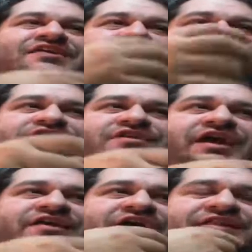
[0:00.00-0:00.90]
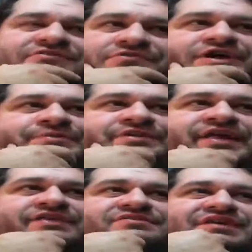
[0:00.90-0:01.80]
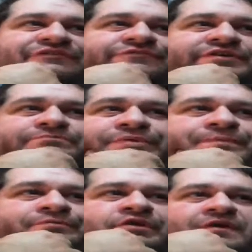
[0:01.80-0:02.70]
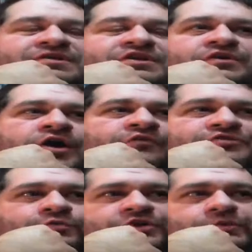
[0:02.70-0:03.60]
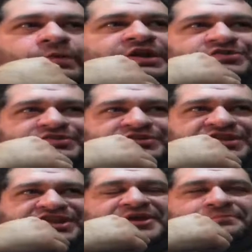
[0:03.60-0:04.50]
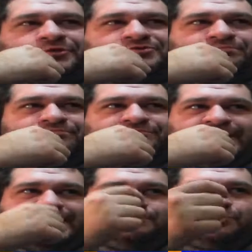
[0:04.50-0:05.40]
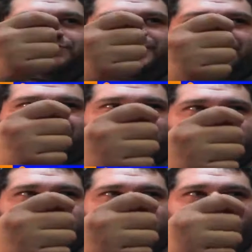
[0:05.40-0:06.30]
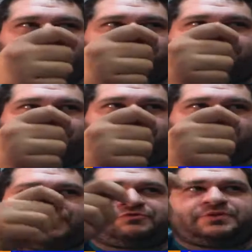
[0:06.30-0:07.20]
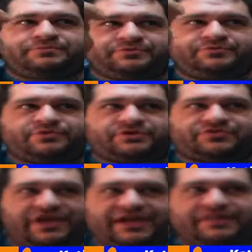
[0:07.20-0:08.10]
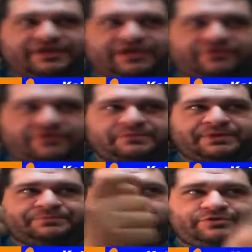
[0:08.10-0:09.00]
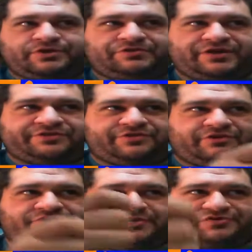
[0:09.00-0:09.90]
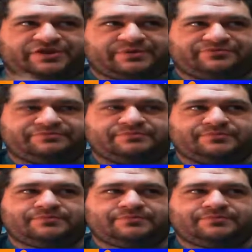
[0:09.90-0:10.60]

it just, I think people, often wonder why doesn't it get taken more seriously? And those people who are saying that are the people who don't take it seriously to start with.